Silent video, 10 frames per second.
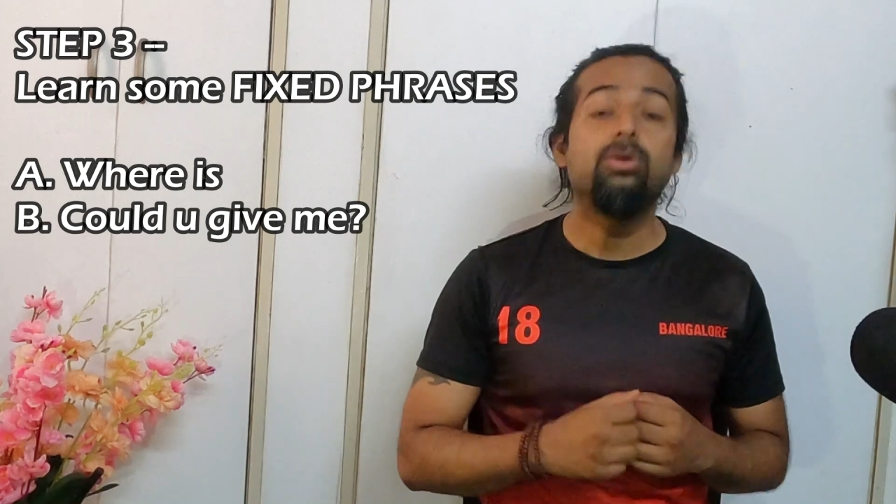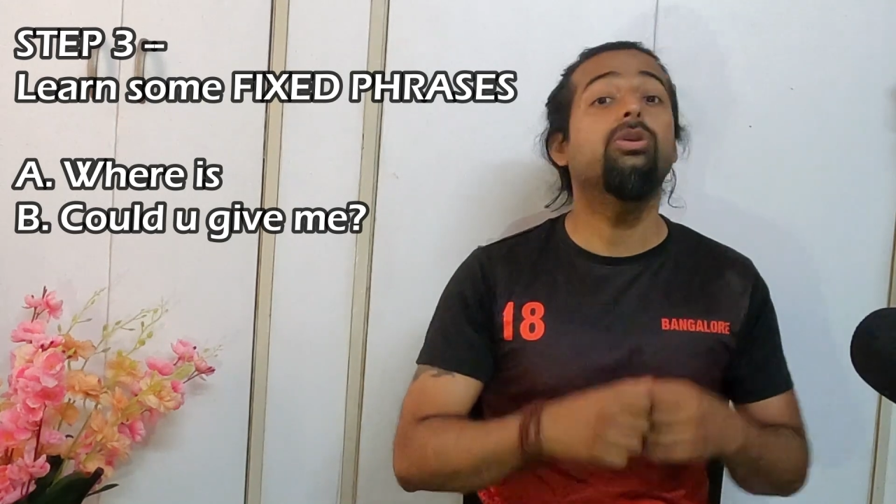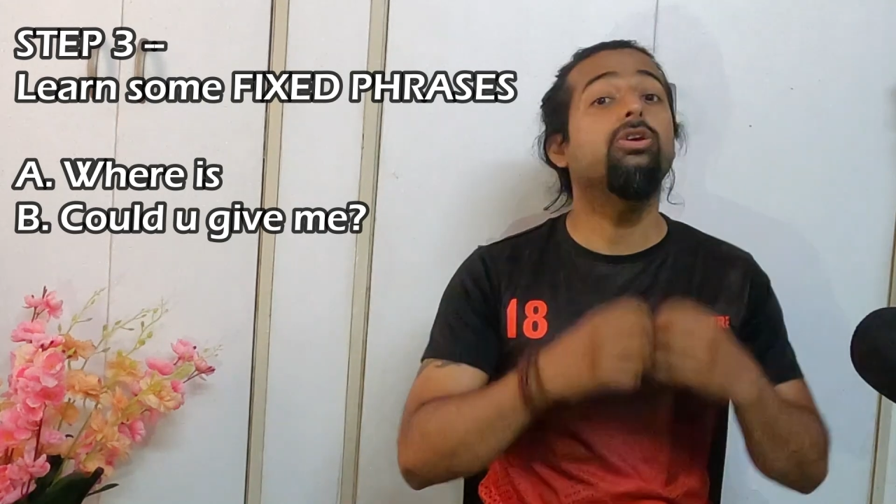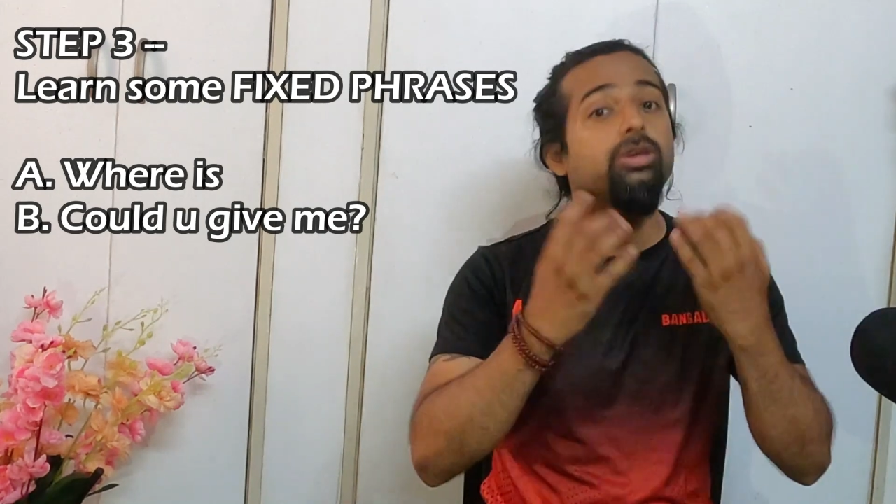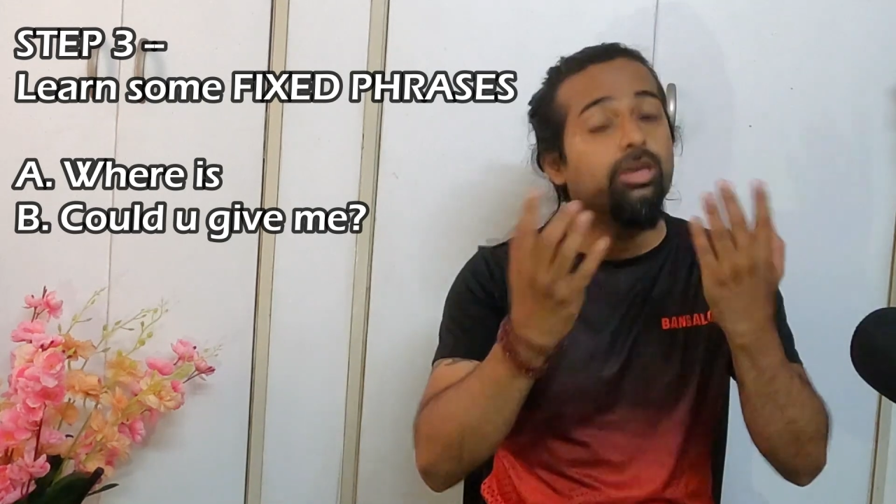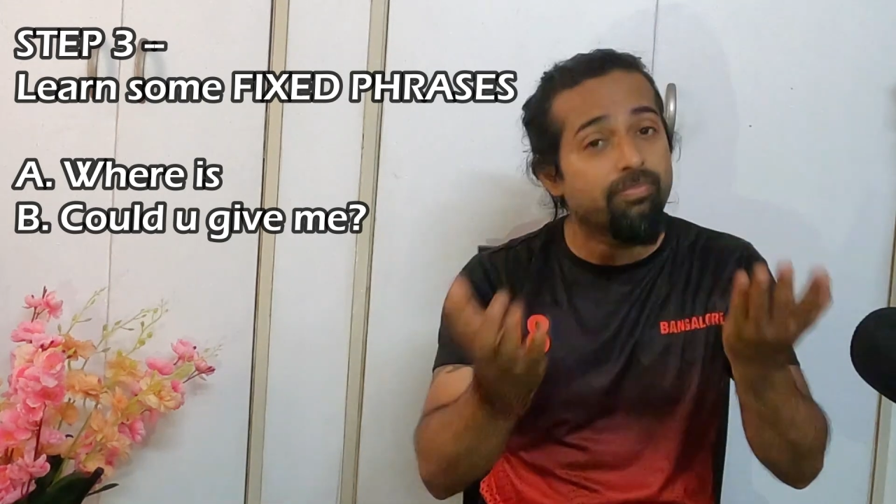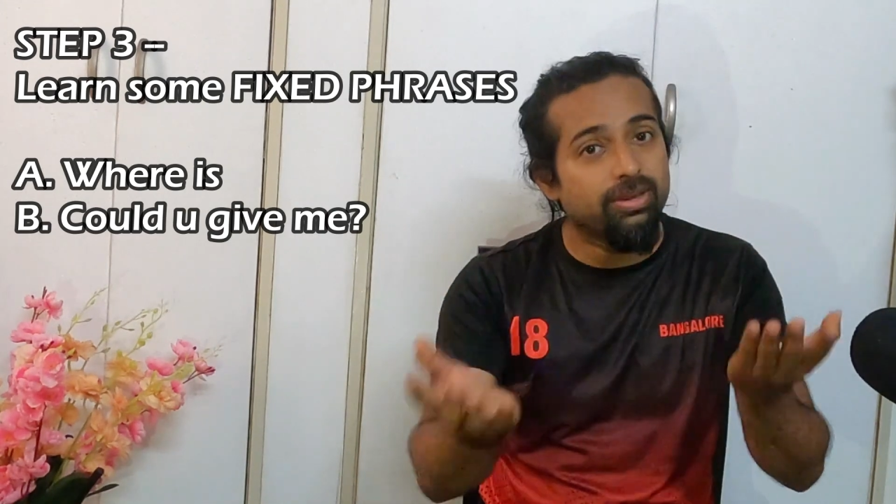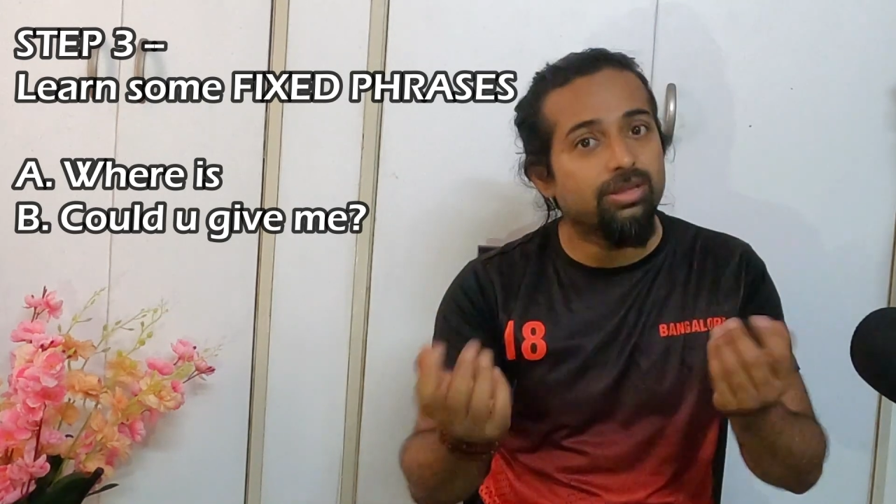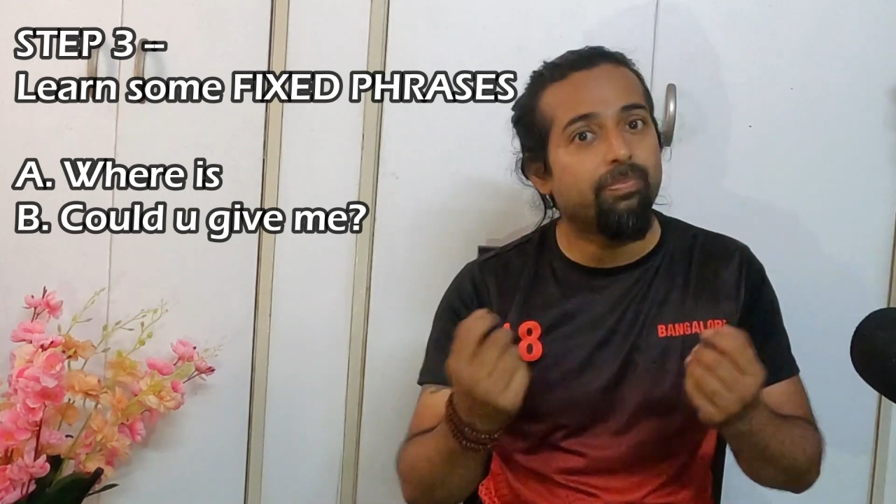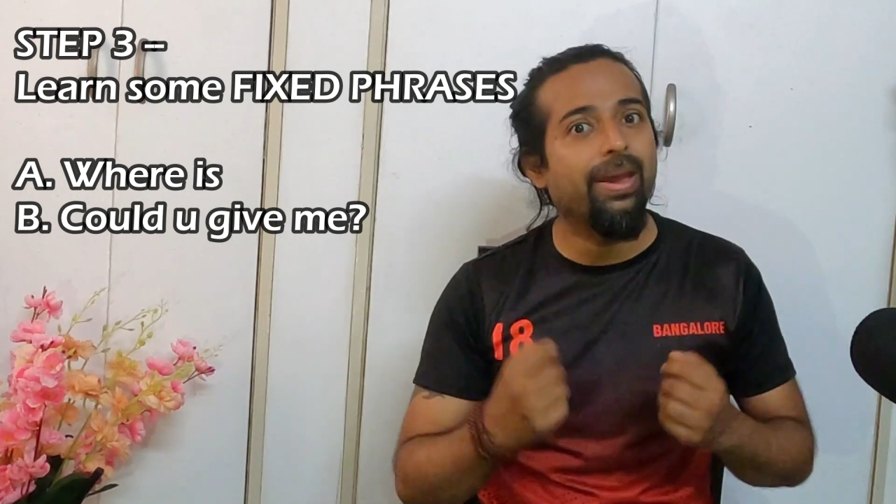Could you give
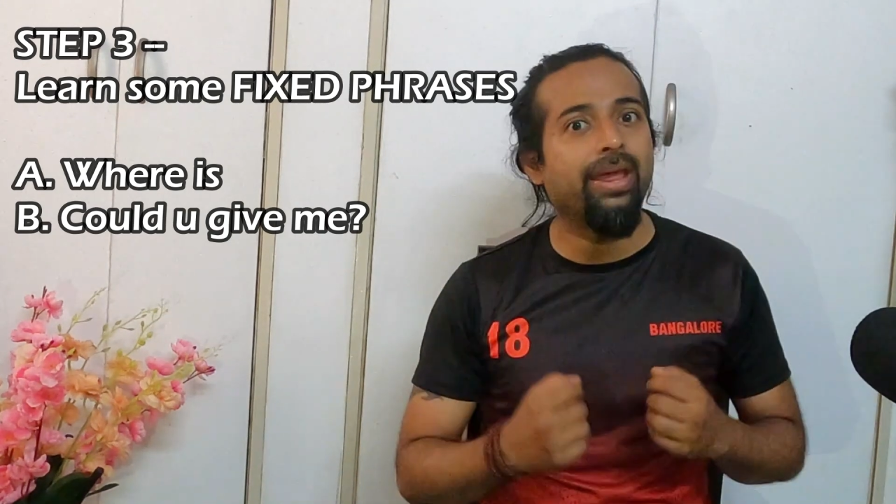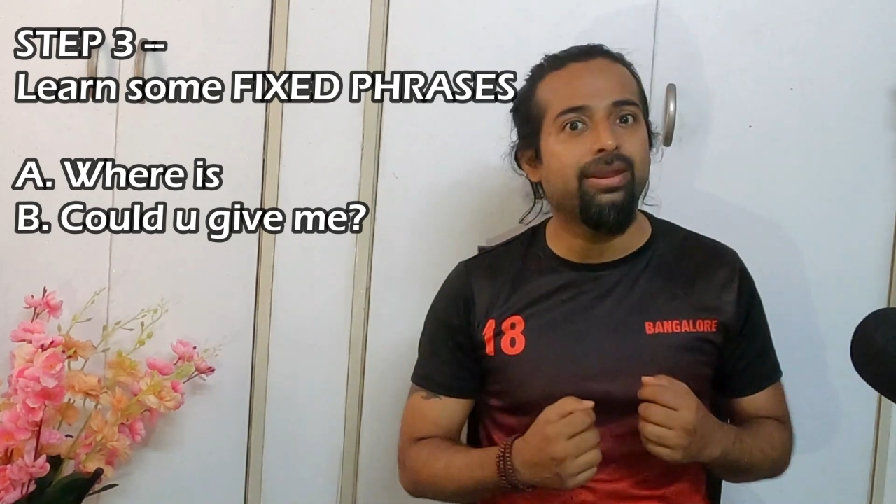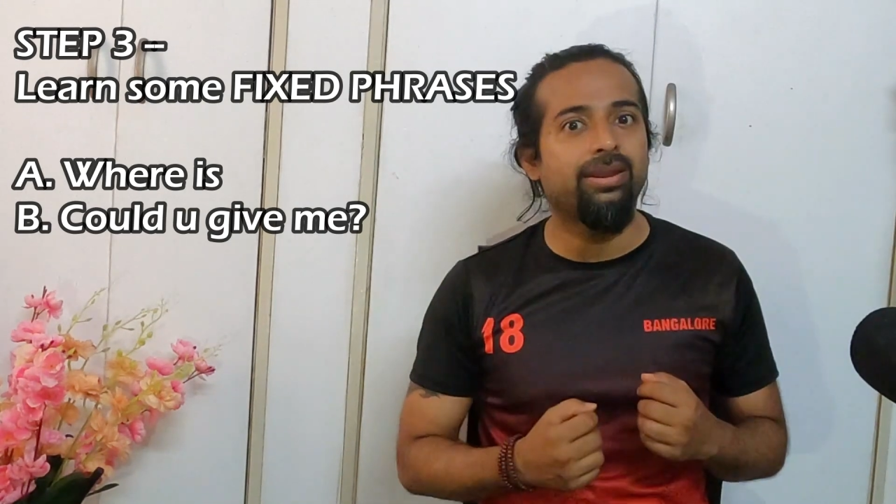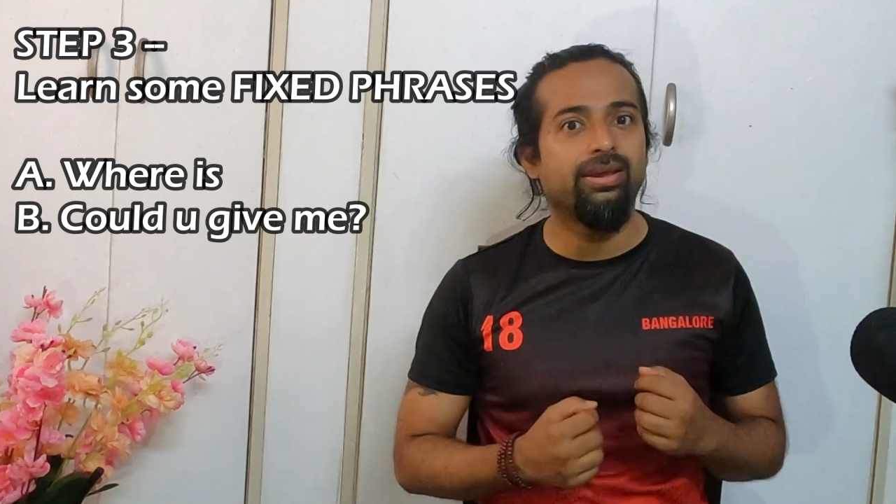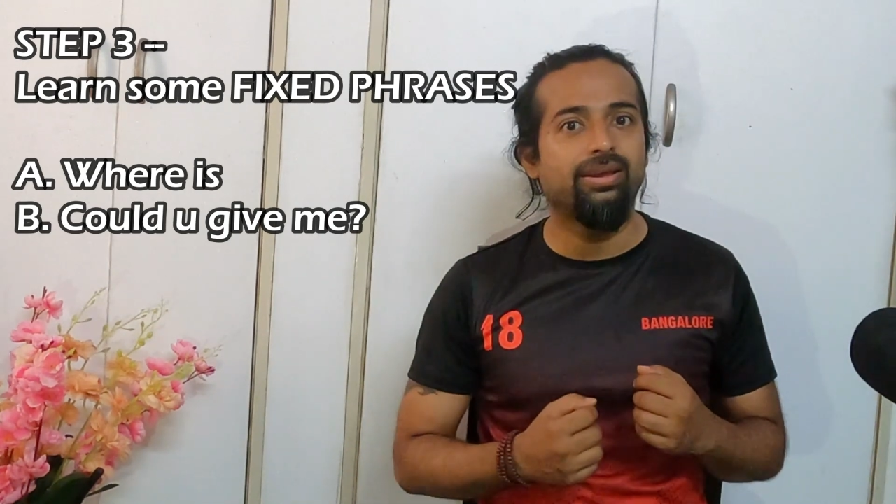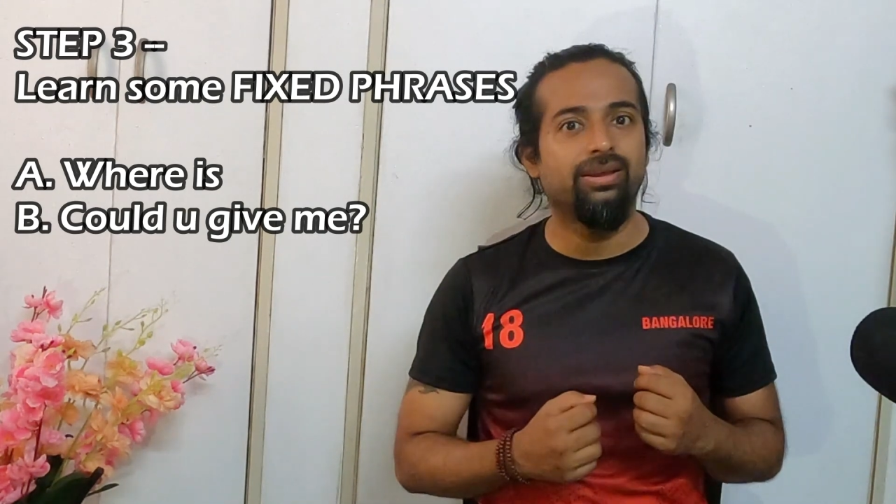me the pen?